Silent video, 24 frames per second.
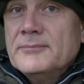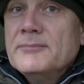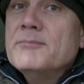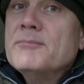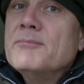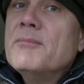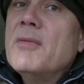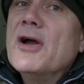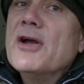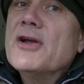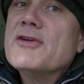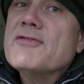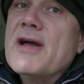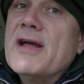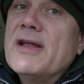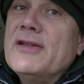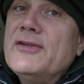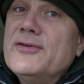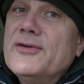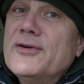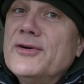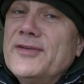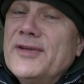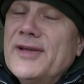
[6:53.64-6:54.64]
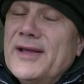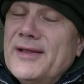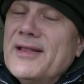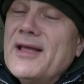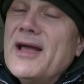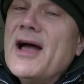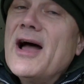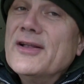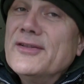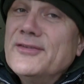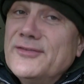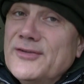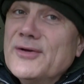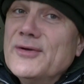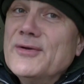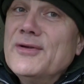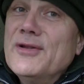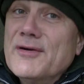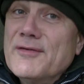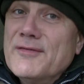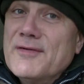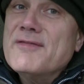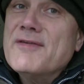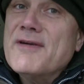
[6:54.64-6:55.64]
My granddaughter, I do
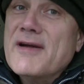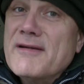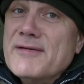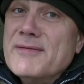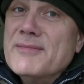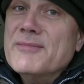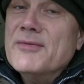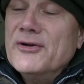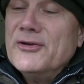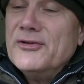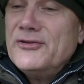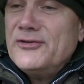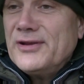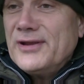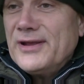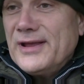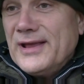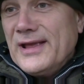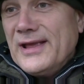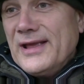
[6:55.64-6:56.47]
love her very much.